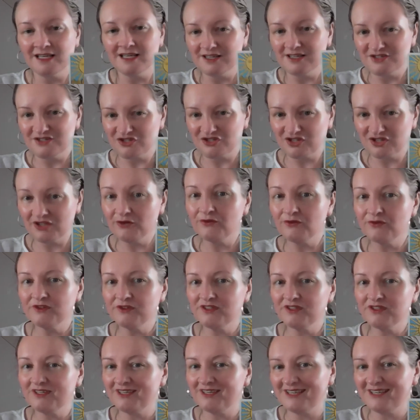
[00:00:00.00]

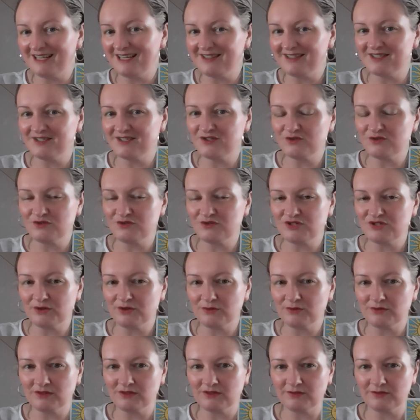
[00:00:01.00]
children connected to
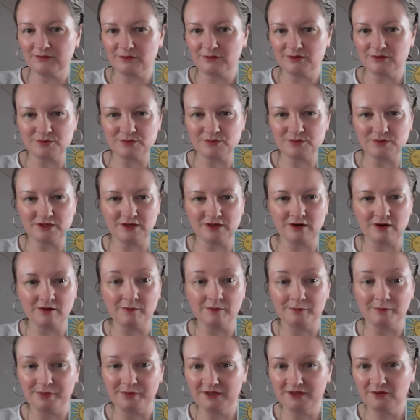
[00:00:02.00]
children. Of course, we
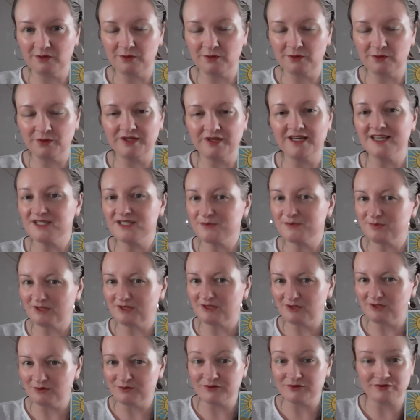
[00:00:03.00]
know Bitcoin has
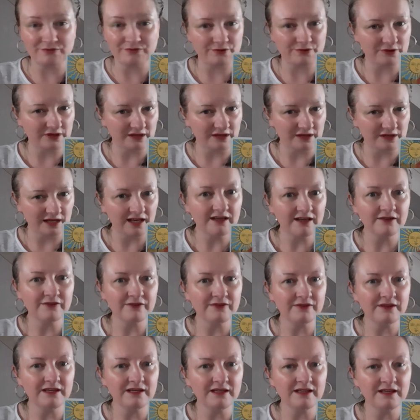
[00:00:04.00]
been used for a lot
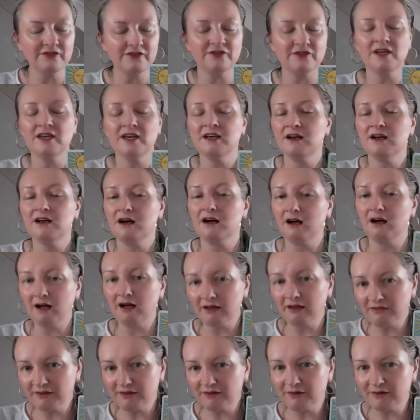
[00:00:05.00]
of things,
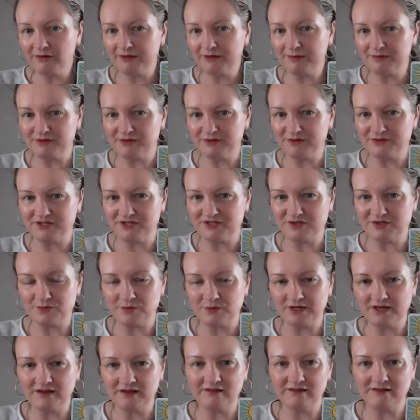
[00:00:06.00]
other cryptos as
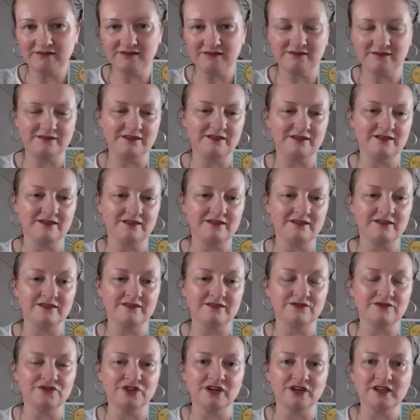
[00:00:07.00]
well. The
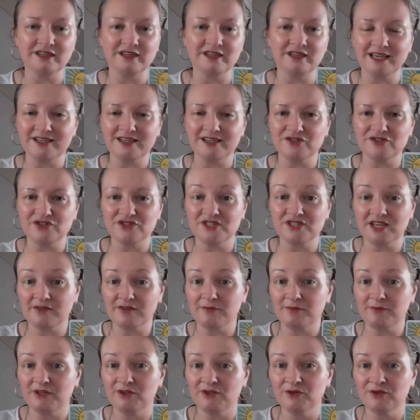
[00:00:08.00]
dark energies
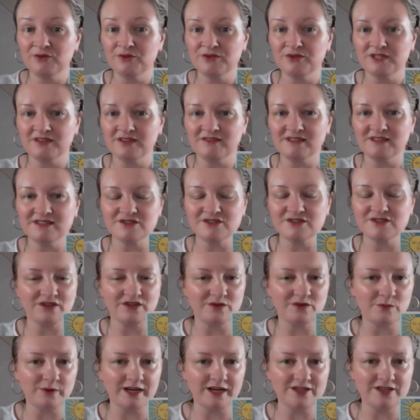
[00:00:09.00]
have been using this
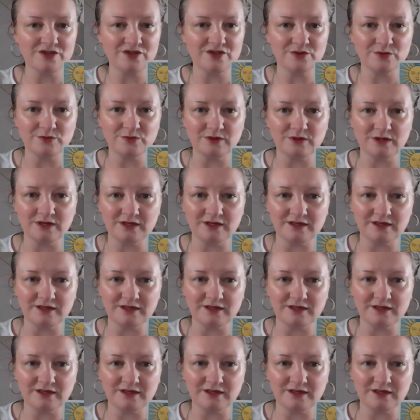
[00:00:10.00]
on a way to